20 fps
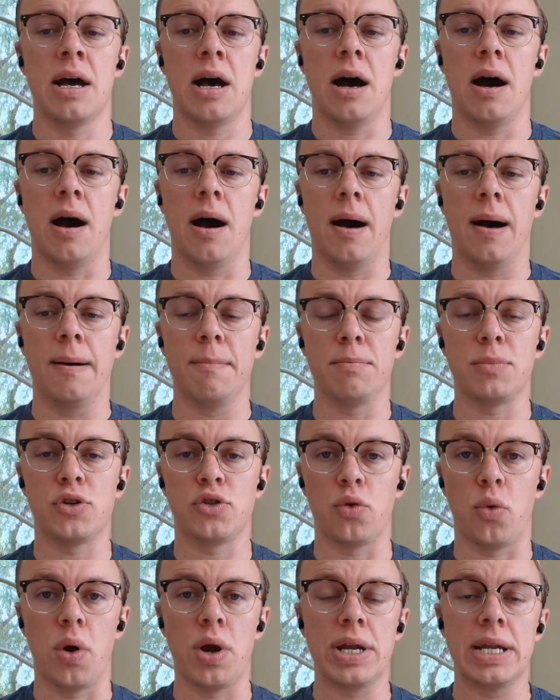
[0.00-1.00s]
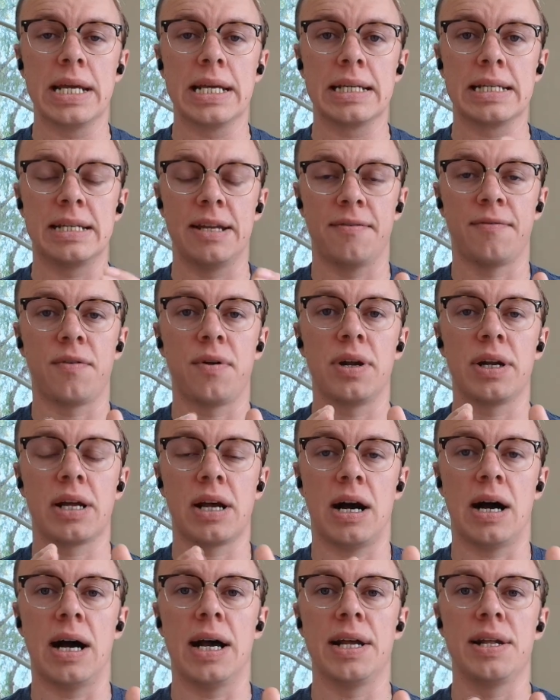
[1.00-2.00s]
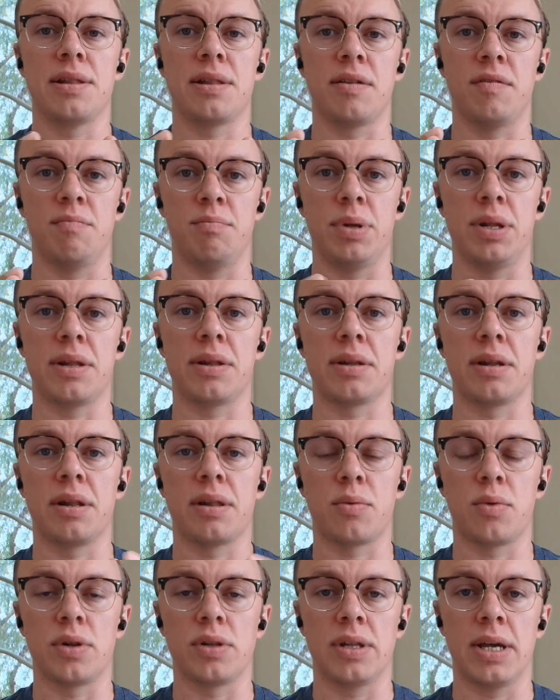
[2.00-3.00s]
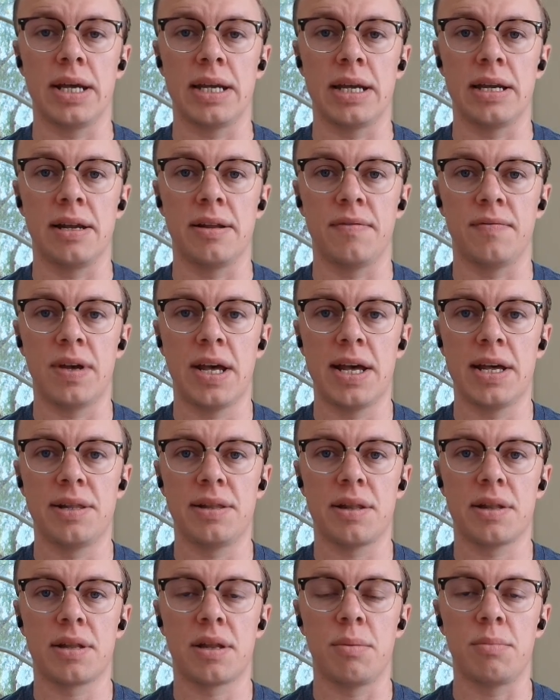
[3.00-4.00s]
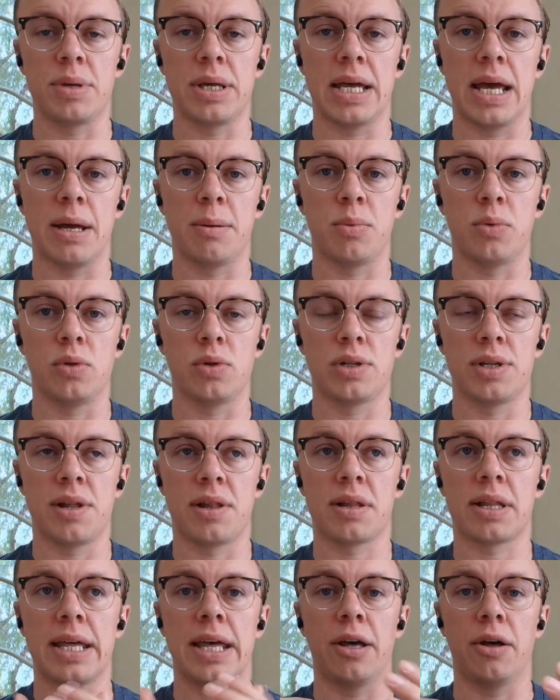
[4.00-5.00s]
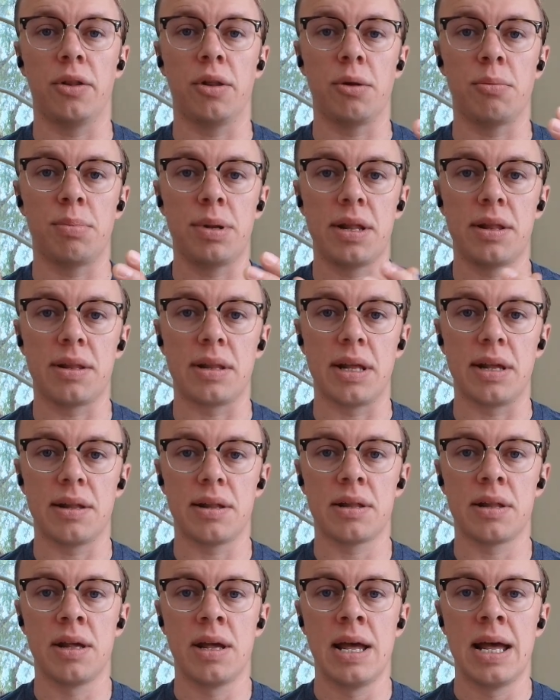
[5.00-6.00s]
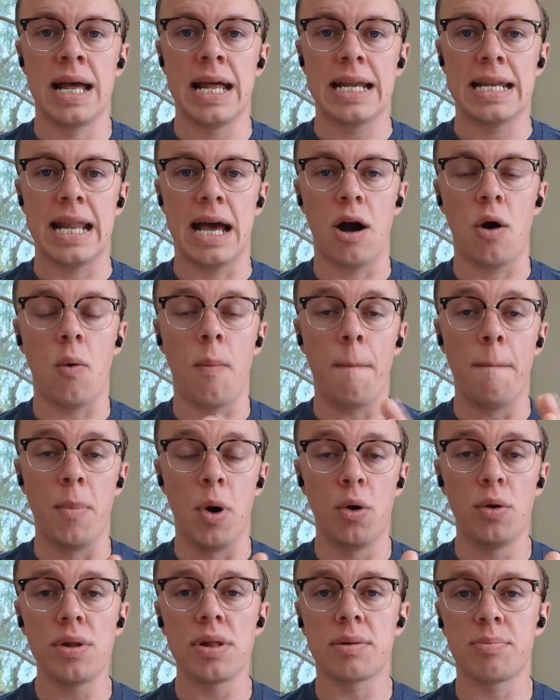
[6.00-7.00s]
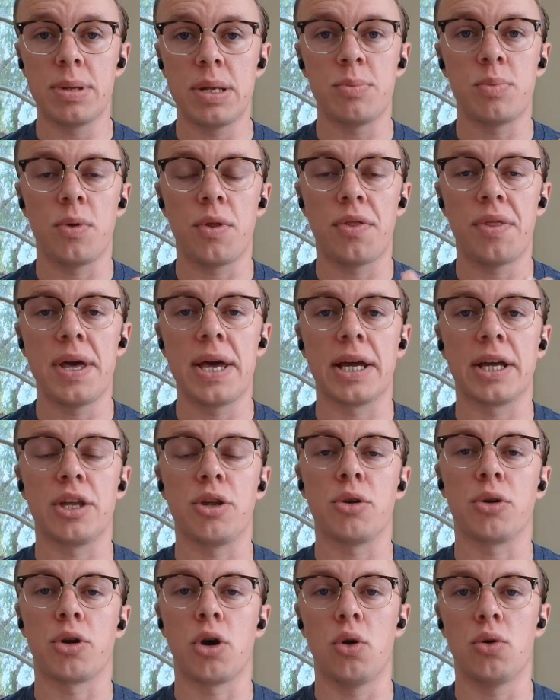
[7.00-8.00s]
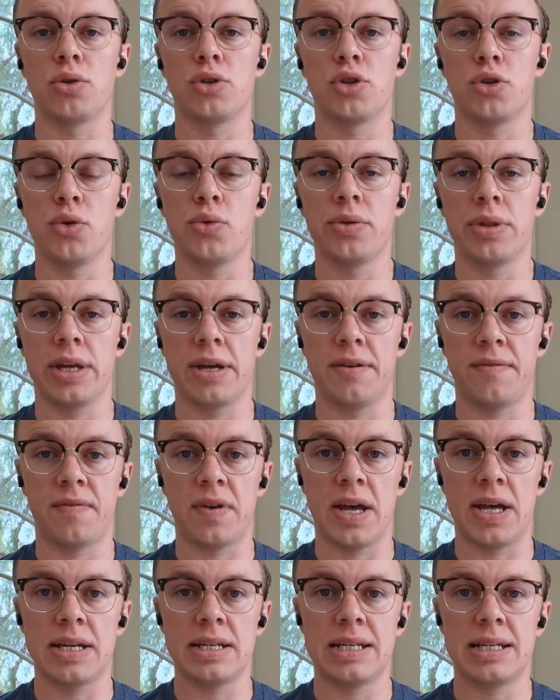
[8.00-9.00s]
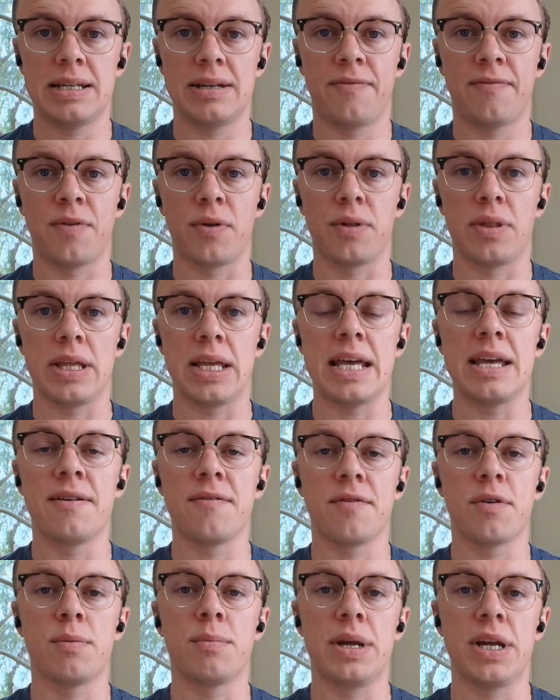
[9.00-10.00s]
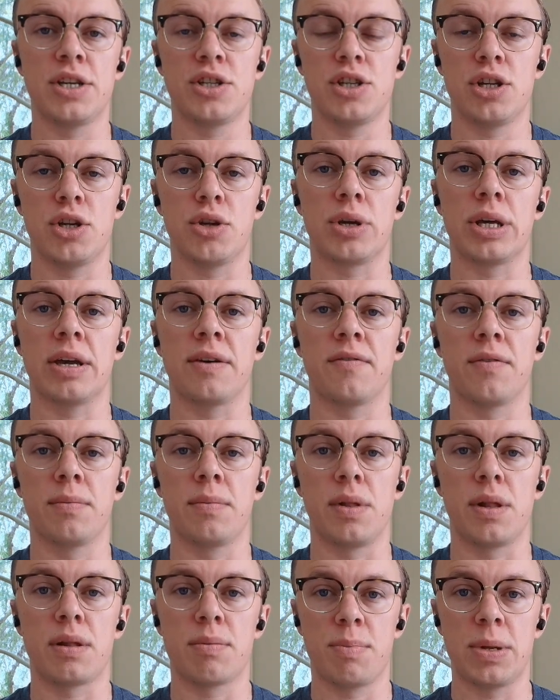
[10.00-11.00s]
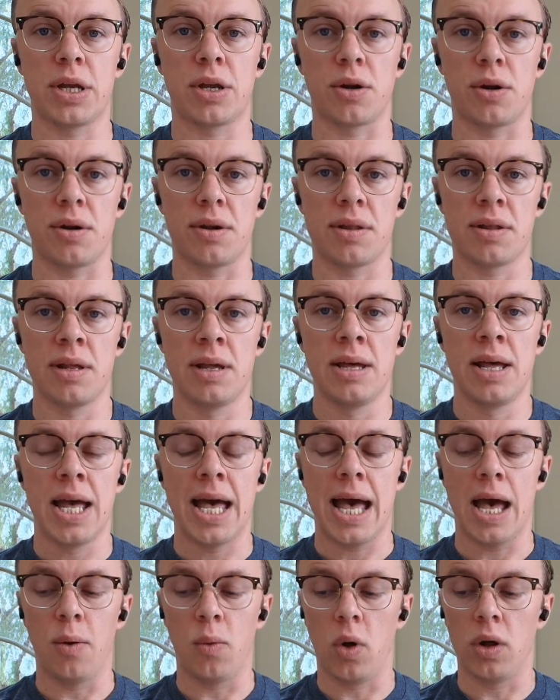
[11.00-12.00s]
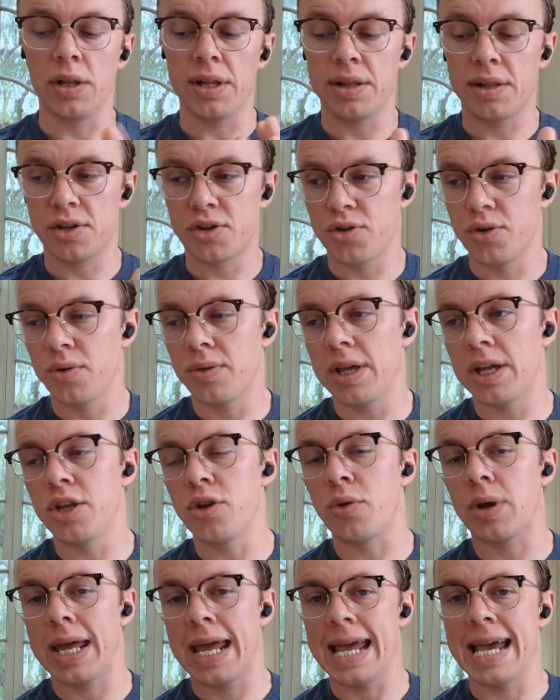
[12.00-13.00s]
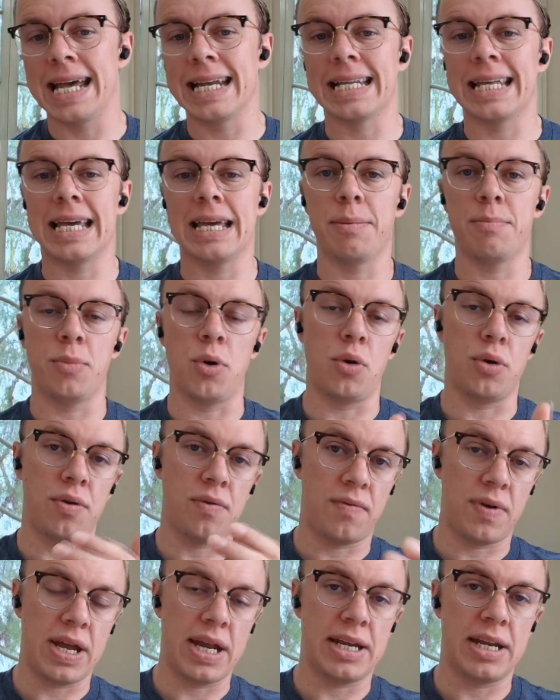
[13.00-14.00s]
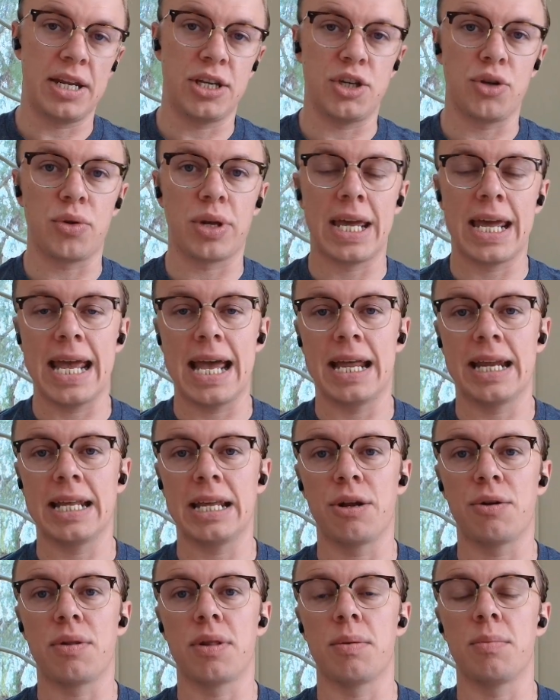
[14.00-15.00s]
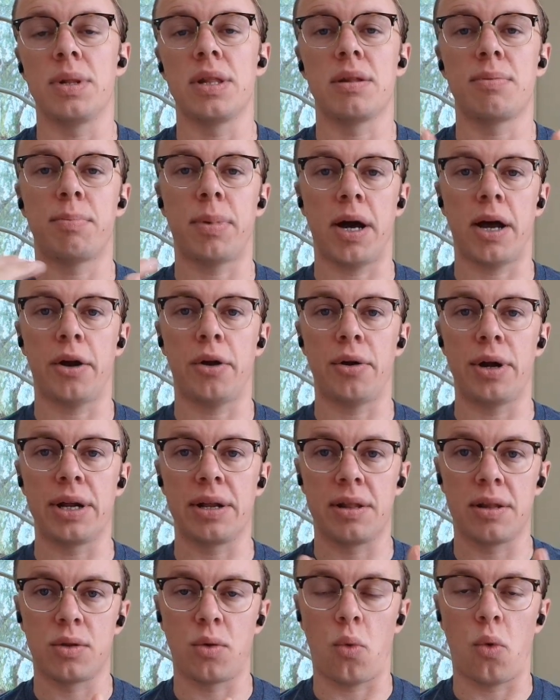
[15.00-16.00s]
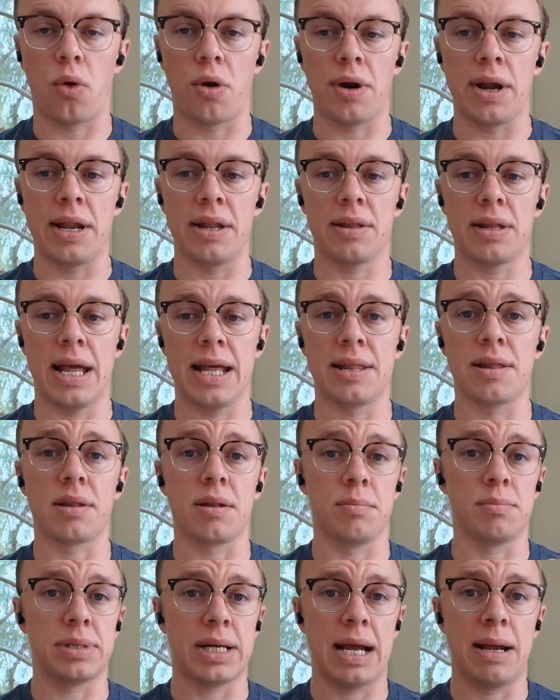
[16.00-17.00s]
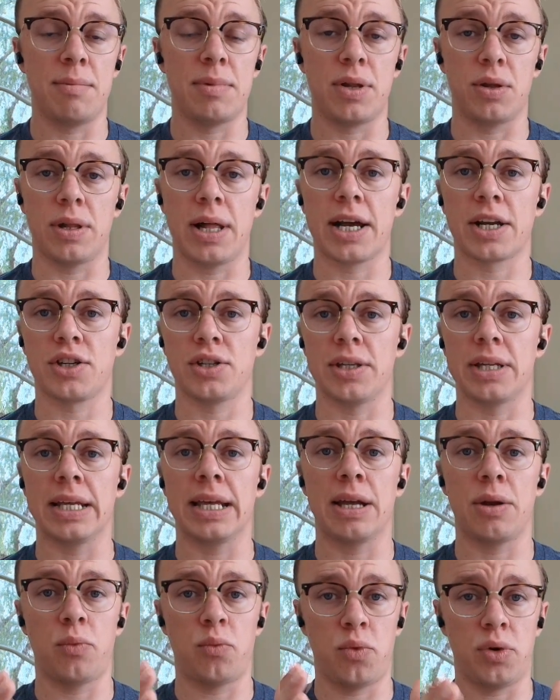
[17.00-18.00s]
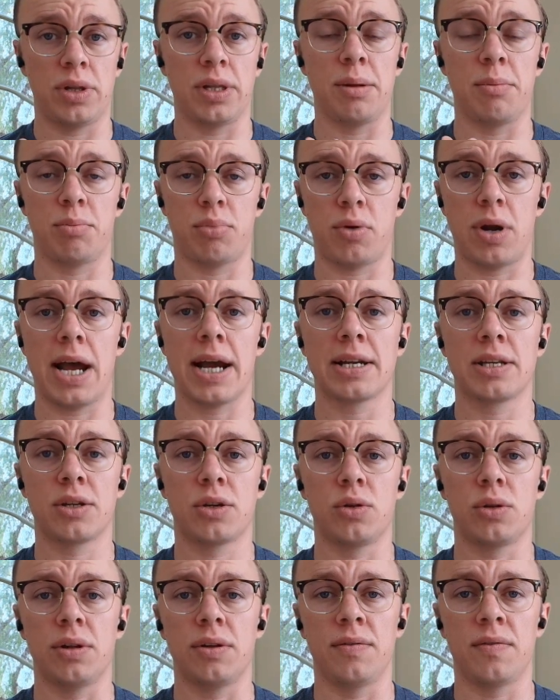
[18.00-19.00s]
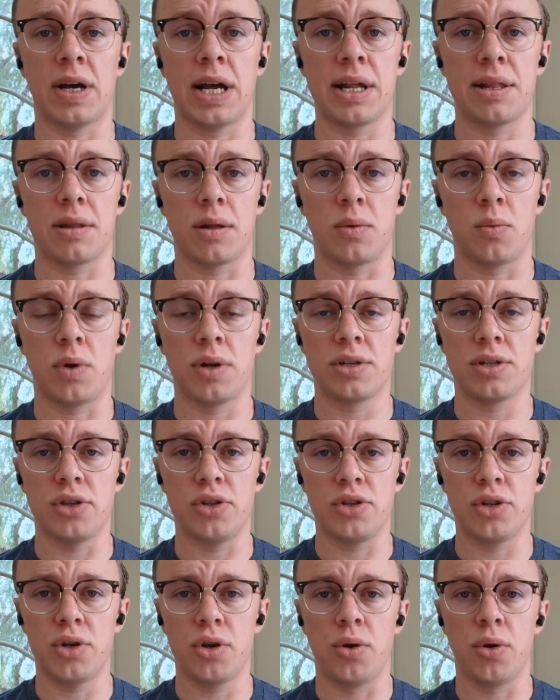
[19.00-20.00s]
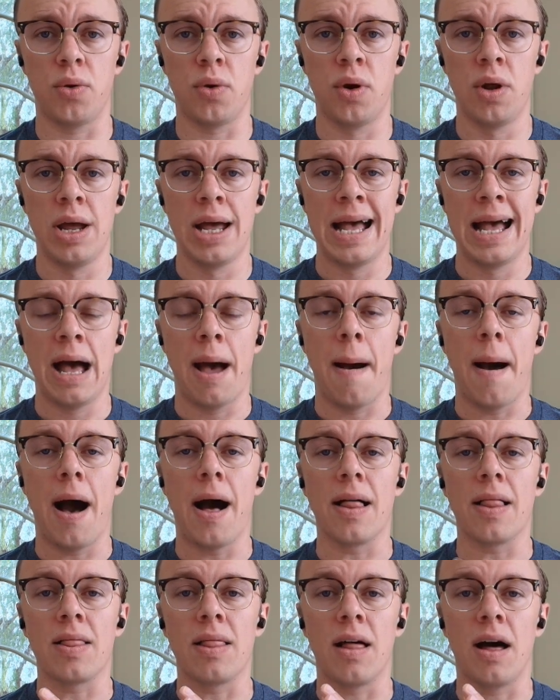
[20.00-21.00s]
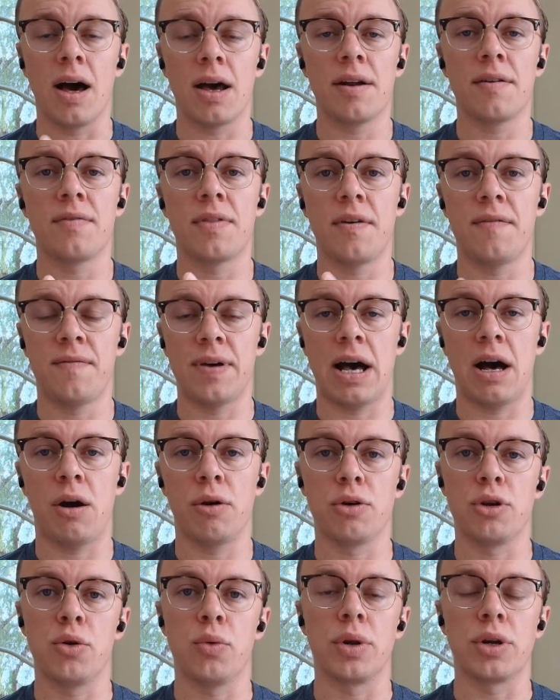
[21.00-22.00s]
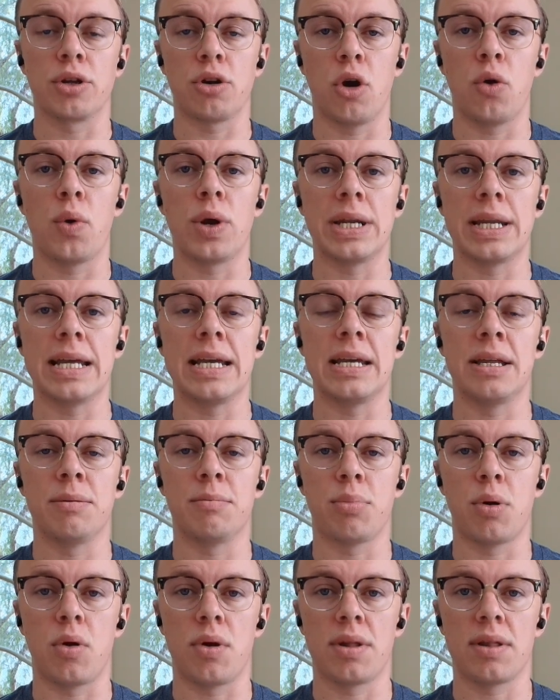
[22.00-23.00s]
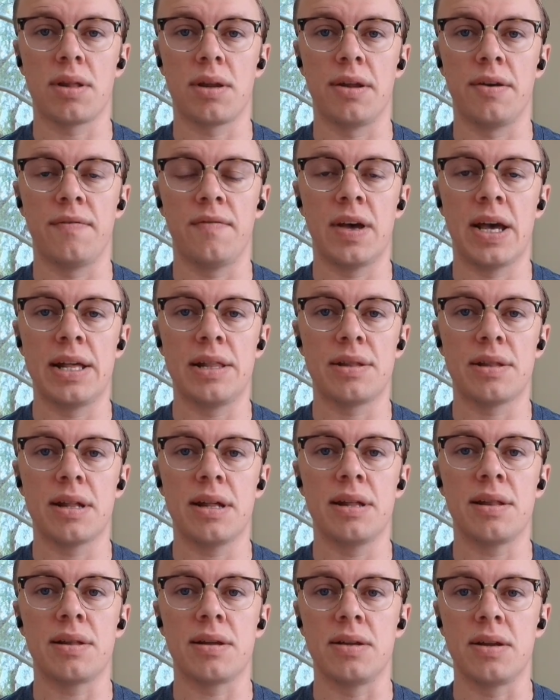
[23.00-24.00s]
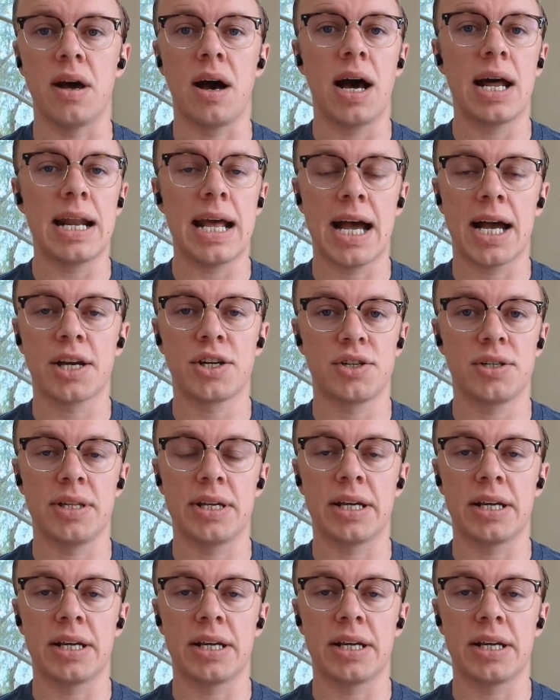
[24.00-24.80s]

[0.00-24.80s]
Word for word: um, joining different kinds of business related events to be able to scale their business. Now, most people think you go to the event for the information you get from the speakers. And while it's true that you can get motivated, you can hear some inspiring stories, and sometimes you'll actually get really practical advice on what to do, a lot of the value in going to in person events is not actually